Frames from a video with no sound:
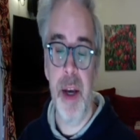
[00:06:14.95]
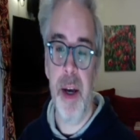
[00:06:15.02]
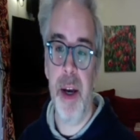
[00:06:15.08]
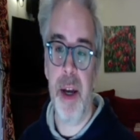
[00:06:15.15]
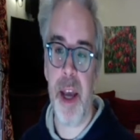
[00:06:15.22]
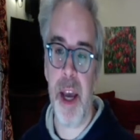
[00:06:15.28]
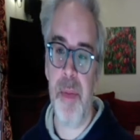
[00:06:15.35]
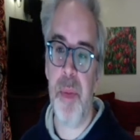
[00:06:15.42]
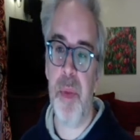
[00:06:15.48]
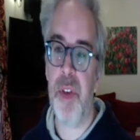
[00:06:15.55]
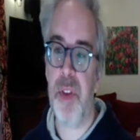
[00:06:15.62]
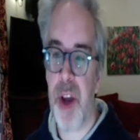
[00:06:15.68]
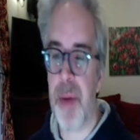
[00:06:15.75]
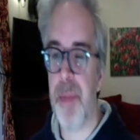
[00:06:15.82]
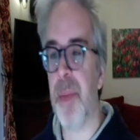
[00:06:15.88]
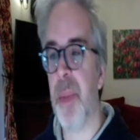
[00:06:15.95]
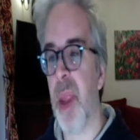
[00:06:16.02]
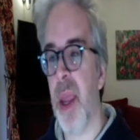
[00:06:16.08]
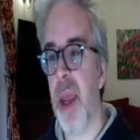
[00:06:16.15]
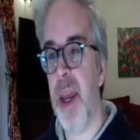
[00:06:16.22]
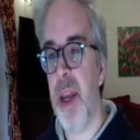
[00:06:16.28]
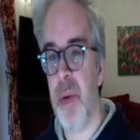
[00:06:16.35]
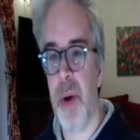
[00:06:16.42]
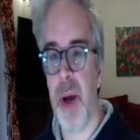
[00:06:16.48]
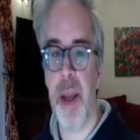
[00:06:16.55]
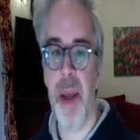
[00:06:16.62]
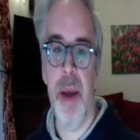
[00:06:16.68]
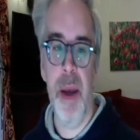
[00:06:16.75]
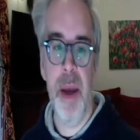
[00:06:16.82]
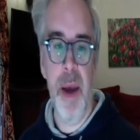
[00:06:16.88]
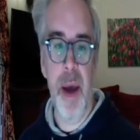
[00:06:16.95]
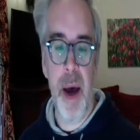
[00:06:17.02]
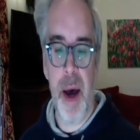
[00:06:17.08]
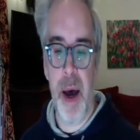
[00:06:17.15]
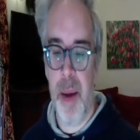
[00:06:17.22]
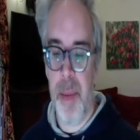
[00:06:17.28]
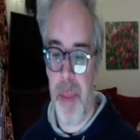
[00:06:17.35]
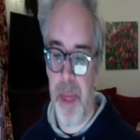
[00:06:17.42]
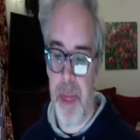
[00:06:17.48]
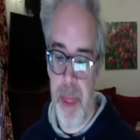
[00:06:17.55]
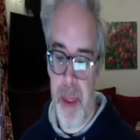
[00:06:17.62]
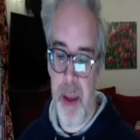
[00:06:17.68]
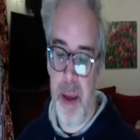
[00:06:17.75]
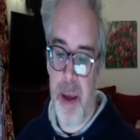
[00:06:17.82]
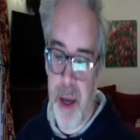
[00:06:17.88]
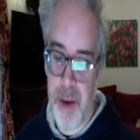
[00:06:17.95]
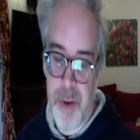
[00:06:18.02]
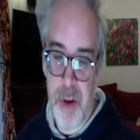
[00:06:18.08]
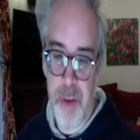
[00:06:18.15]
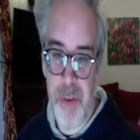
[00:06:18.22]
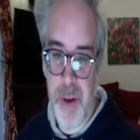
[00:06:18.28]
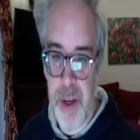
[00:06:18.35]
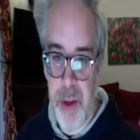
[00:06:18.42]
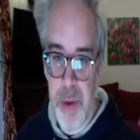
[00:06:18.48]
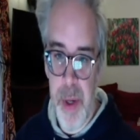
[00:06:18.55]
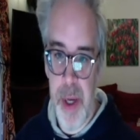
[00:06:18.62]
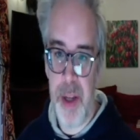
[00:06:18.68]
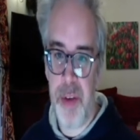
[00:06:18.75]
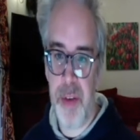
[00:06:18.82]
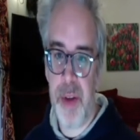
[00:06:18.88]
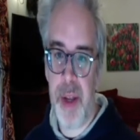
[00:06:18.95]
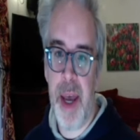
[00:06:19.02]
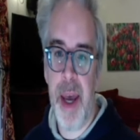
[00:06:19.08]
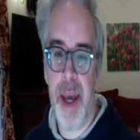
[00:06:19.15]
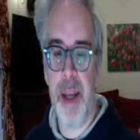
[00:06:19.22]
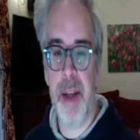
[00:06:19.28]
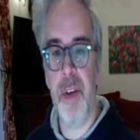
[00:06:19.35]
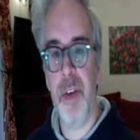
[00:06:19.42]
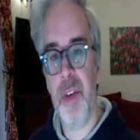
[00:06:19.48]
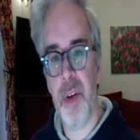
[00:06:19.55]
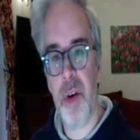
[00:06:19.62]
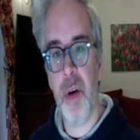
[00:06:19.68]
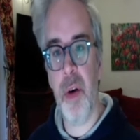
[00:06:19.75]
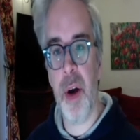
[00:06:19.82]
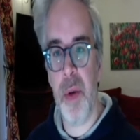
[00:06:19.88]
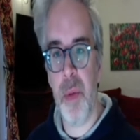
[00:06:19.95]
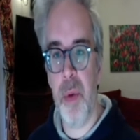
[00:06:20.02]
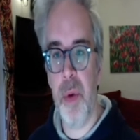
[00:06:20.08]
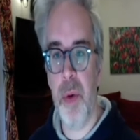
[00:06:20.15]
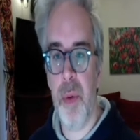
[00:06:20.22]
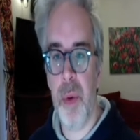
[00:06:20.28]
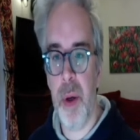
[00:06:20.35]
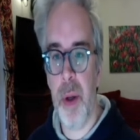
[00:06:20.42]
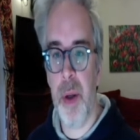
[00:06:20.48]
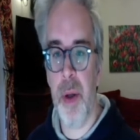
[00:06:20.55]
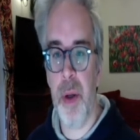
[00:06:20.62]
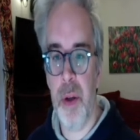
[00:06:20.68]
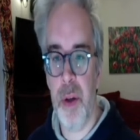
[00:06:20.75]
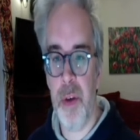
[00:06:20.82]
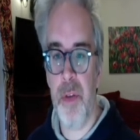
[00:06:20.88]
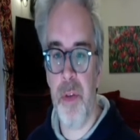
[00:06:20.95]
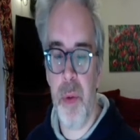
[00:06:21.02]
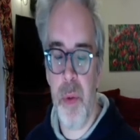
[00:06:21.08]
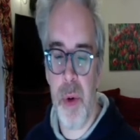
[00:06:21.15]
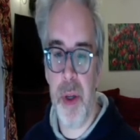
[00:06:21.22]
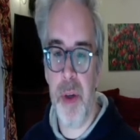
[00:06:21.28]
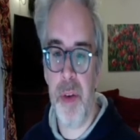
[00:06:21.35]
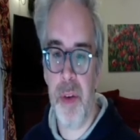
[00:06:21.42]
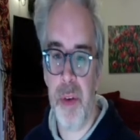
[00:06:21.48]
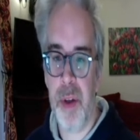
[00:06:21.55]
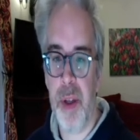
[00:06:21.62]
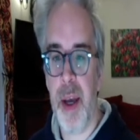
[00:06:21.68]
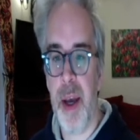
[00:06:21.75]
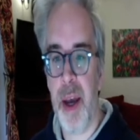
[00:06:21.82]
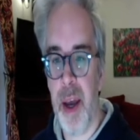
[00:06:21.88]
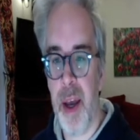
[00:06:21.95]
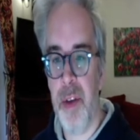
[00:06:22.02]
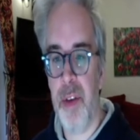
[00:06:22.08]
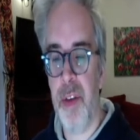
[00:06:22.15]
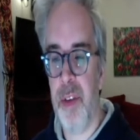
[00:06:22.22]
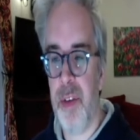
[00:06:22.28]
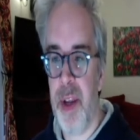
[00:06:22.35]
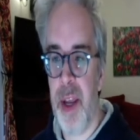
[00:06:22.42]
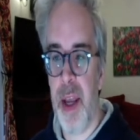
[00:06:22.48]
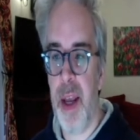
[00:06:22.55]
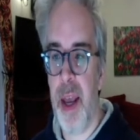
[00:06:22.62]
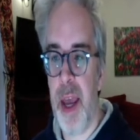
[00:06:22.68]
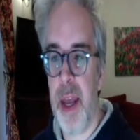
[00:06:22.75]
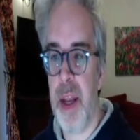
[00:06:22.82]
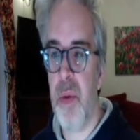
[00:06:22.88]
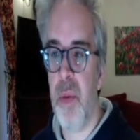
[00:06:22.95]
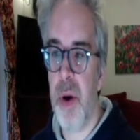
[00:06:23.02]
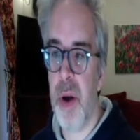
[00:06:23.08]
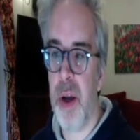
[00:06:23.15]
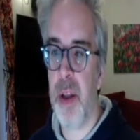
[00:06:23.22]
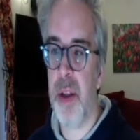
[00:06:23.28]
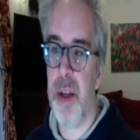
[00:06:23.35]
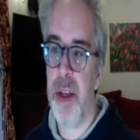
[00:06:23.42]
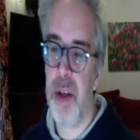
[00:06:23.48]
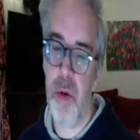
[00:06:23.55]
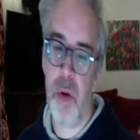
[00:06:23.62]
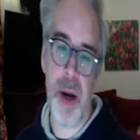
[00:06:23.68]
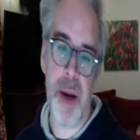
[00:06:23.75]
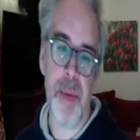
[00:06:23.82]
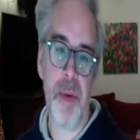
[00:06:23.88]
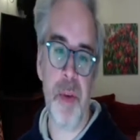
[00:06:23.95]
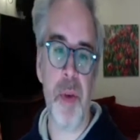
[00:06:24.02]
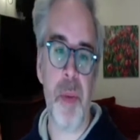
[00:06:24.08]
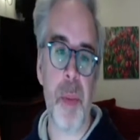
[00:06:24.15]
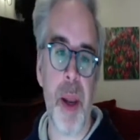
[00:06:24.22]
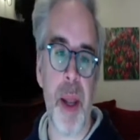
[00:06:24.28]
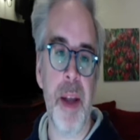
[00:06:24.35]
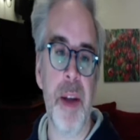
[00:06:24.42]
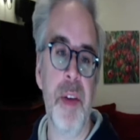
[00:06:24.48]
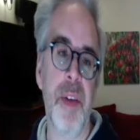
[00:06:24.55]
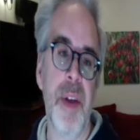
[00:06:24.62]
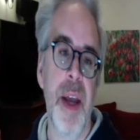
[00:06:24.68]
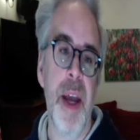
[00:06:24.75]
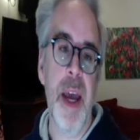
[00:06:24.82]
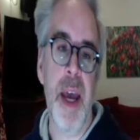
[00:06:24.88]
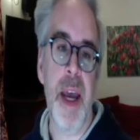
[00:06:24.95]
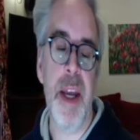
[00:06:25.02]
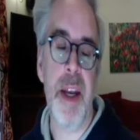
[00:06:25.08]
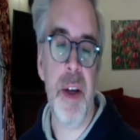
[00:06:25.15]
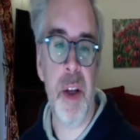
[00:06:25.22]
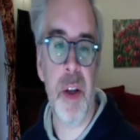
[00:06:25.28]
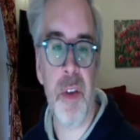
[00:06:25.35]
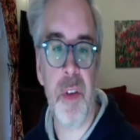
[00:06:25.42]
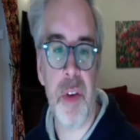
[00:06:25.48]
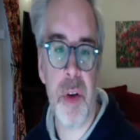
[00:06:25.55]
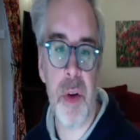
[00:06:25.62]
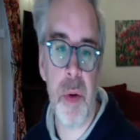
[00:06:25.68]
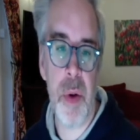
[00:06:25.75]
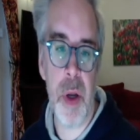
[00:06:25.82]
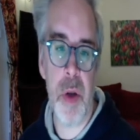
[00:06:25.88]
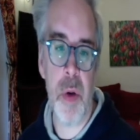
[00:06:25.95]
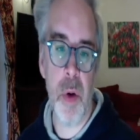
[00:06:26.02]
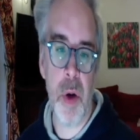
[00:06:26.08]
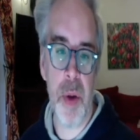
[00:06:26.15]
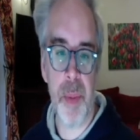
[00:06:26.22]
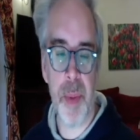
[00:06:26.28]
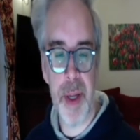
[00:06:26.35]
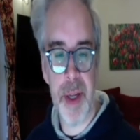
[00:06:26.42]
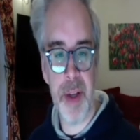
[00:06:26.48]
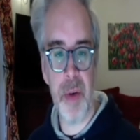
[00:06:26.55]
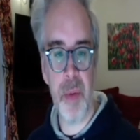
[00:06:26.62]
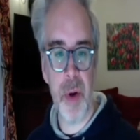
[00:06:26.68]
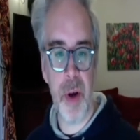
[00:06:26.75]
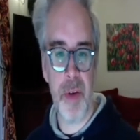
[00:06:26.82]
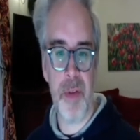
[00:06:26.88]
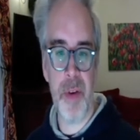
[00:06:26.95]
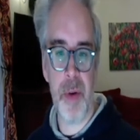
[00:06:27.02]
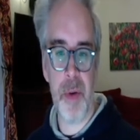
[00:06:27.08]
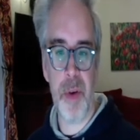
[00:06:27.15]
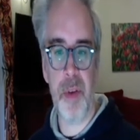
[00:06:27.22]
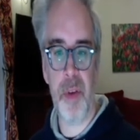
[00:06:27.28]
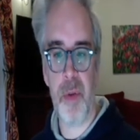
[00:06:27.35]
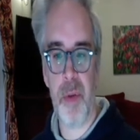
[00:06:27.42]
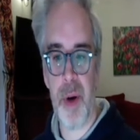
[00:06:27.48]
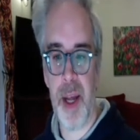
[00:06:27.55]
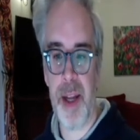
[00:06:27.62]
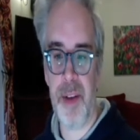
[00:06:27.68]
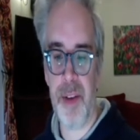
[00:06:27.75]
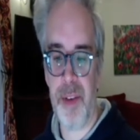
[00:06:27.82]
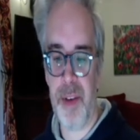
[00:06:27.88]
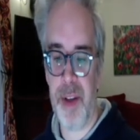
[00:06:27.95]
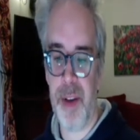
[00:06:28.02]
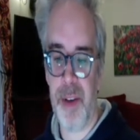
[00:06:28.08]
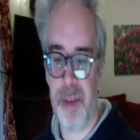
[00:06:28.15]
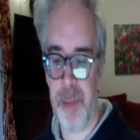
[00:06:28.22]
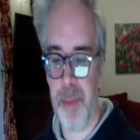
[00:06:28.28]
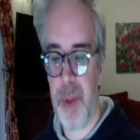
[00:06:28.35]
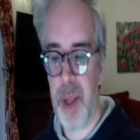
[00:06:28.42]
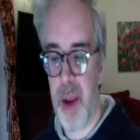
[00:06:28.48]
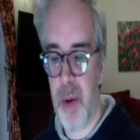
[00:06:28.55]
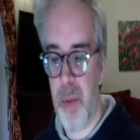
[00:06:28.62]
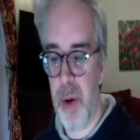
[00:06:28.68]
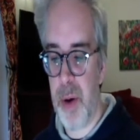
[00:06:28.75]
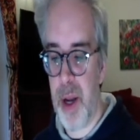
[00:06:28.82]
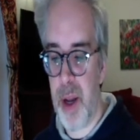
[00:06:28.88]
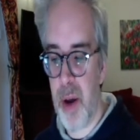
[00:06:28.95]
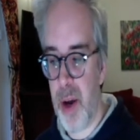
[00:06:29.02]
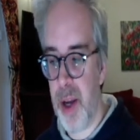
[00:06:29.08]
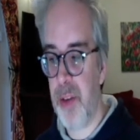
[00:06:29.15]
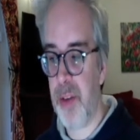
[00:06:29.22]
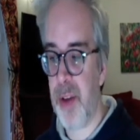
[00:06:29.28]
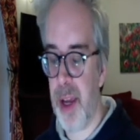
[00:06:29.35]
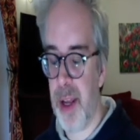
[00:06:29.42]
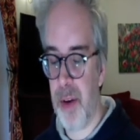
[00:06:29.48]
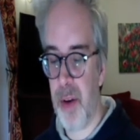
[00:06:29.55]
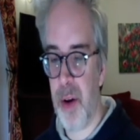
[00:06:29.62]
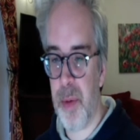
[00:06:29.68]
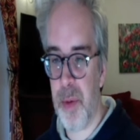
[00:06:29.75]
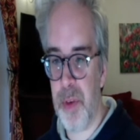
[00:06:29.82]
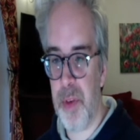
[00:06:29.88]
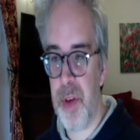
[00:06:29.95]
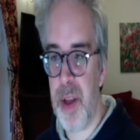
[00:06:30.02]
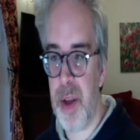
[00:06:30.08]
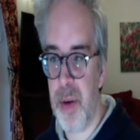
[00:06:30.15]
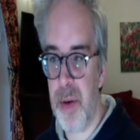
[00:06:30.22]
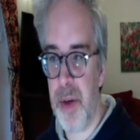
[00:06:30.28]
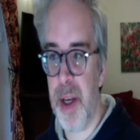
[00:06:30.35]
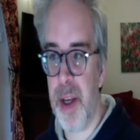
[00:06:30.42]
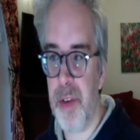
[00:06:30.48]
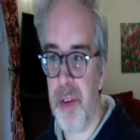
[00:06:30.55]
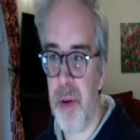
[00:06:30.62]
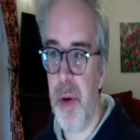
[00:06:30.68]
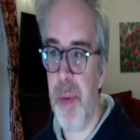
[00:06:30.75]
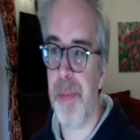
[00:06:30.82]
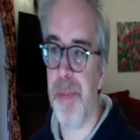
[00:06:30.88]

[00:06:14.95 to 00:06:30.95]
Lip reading: Okay, so anyway, have good fun doing this, and I will look forward to seeing any work that you are able to place into your completed work folders related to this. Okay, well done guys, and I will see you later on.